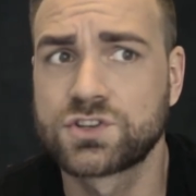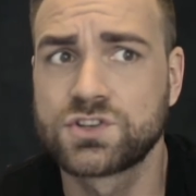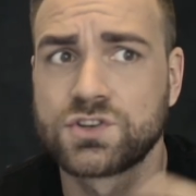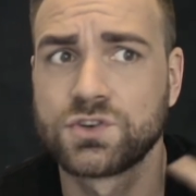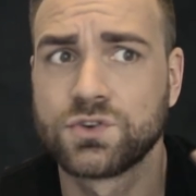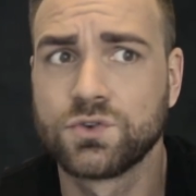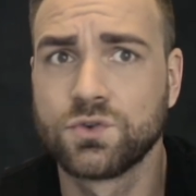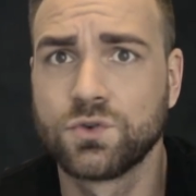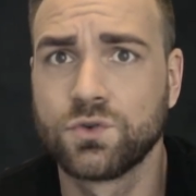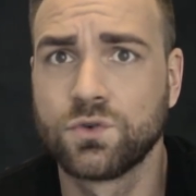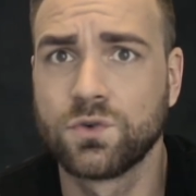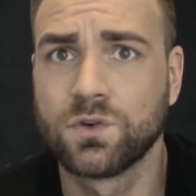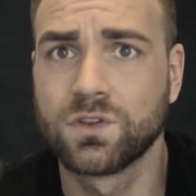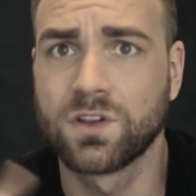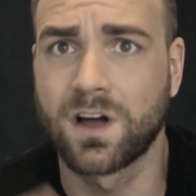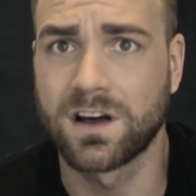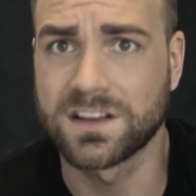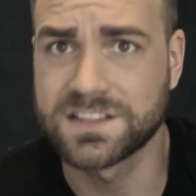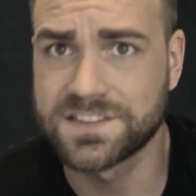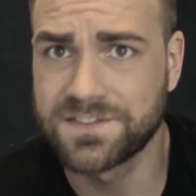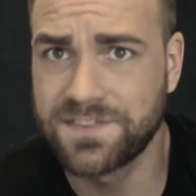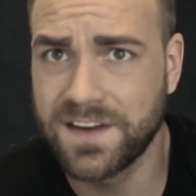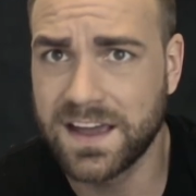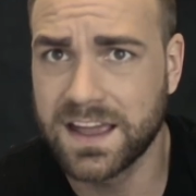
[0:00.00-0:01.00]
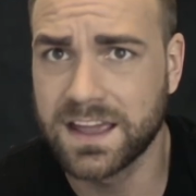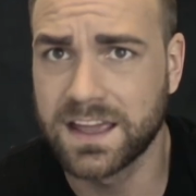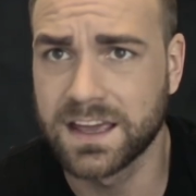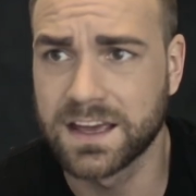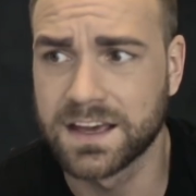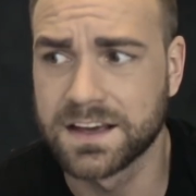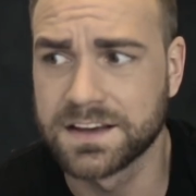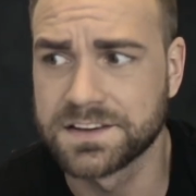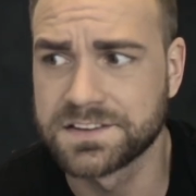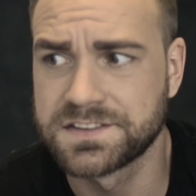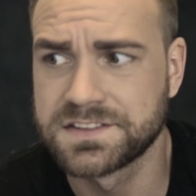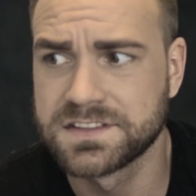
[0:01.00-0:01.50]
to Las
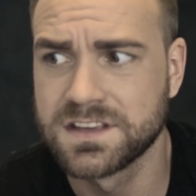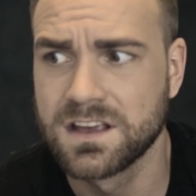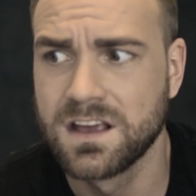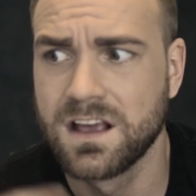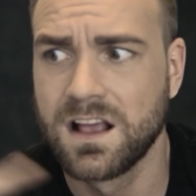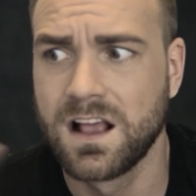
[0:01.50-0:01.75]
Vegas